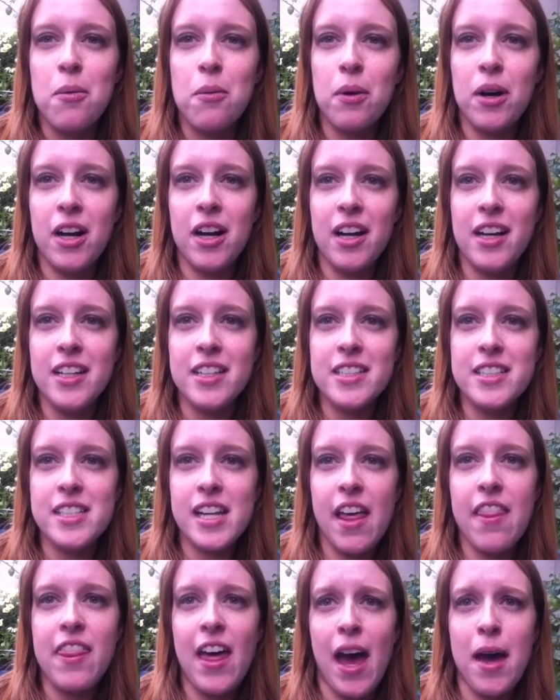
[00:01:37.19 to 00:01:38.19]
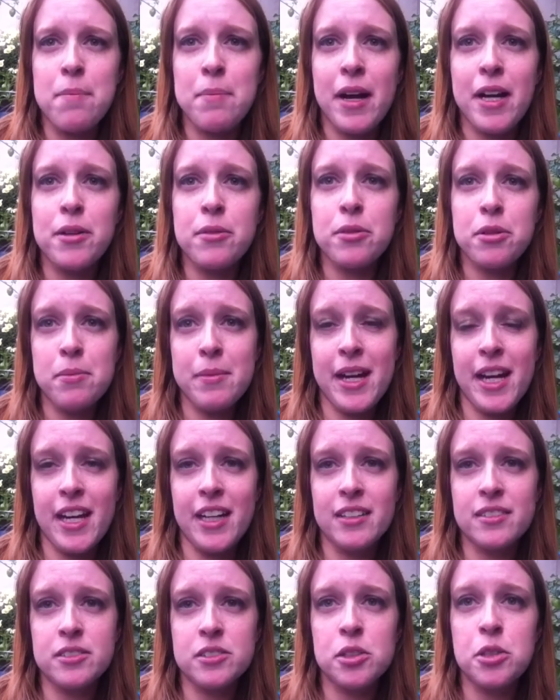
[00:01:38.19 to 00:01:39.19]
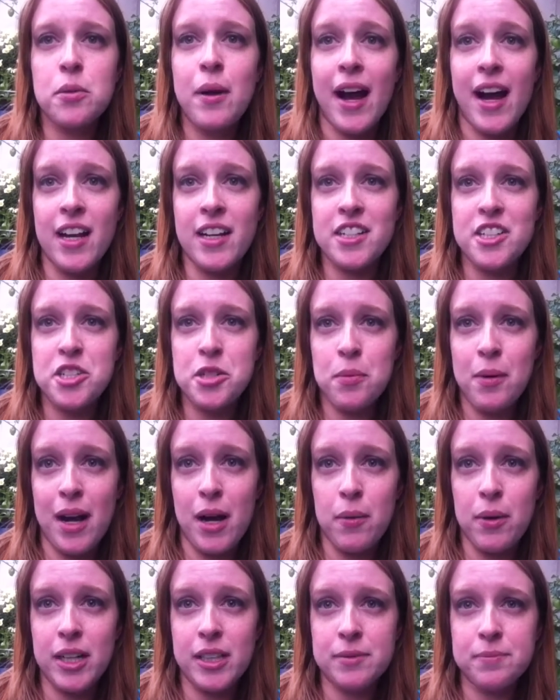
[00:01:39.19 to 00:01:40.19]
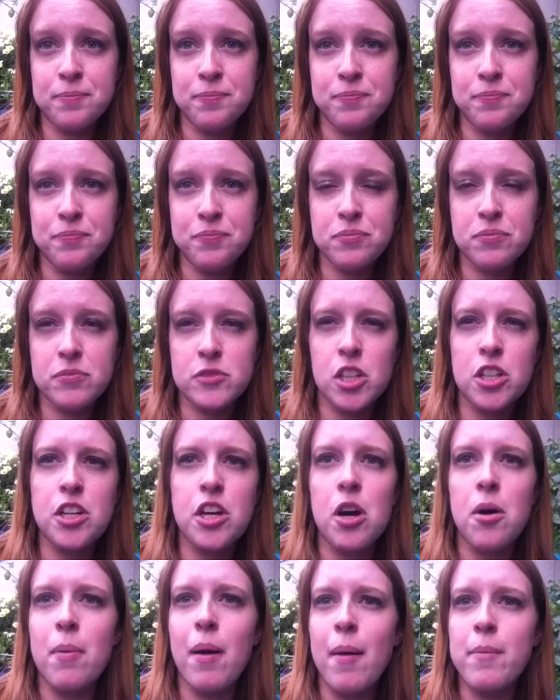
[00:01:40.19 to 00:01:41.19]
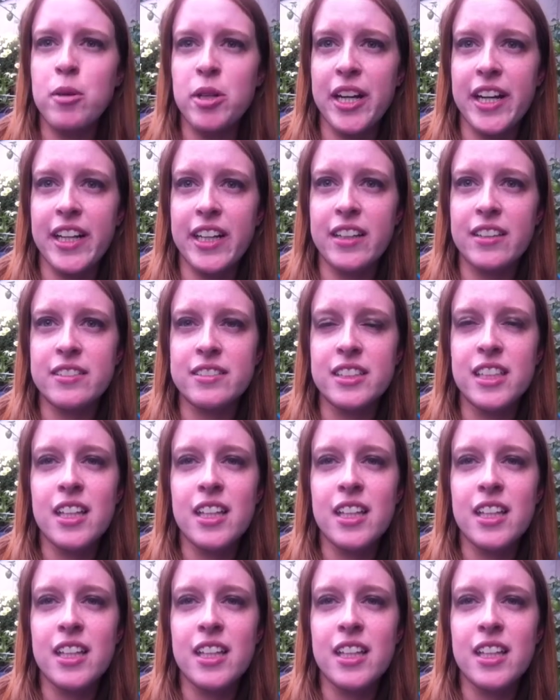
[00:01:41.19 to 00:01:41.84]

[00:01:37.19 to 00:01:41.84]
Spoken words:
was that my roommate, who had a Chihuahua, or no, Pomeranian,